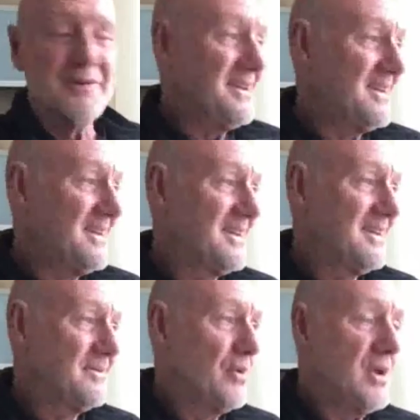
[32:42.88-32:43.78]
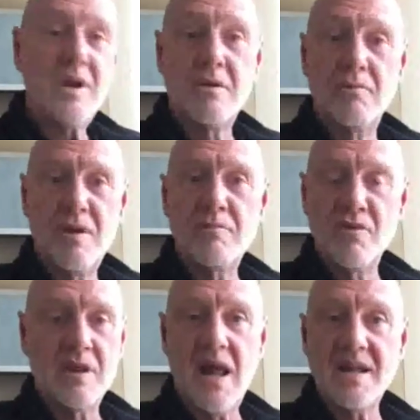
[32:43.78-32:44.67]
You know,
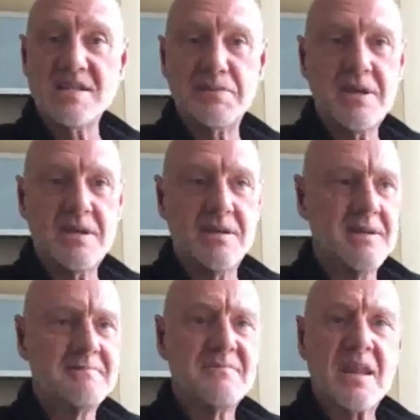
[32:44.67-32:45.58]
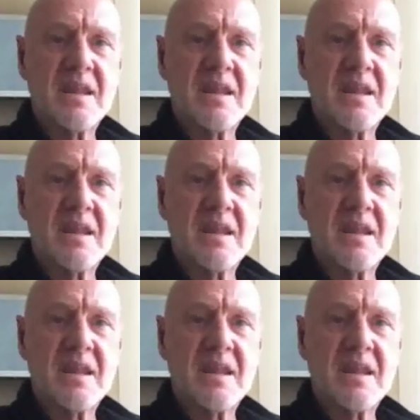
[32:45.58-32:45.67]
we move at lightning speed.